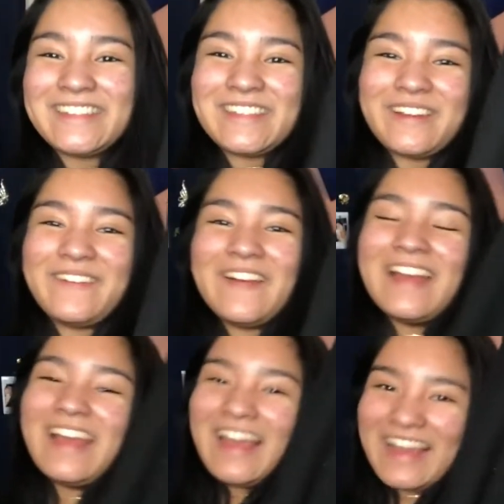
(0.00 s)
so
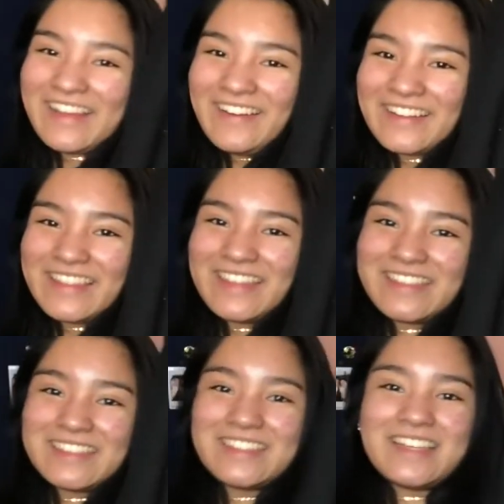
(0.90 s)
I got
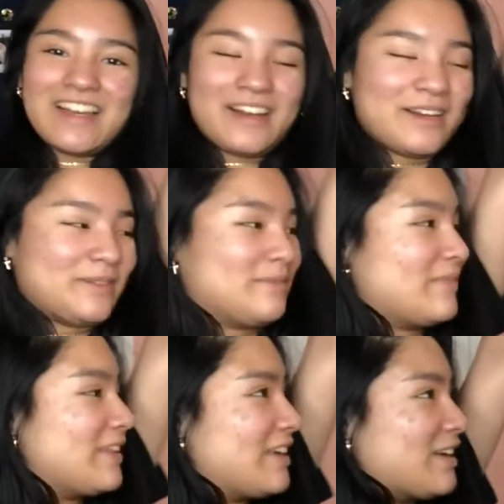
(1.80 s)
this. Um,
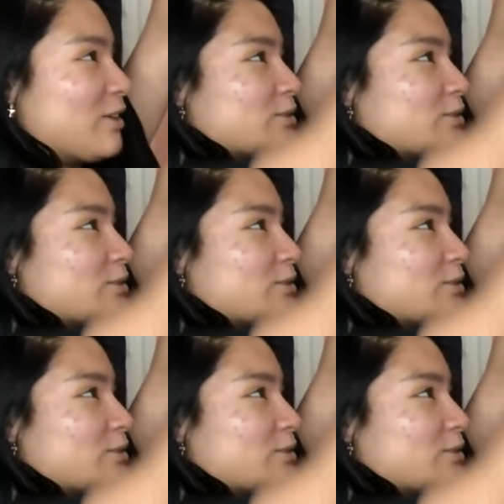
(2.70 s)
go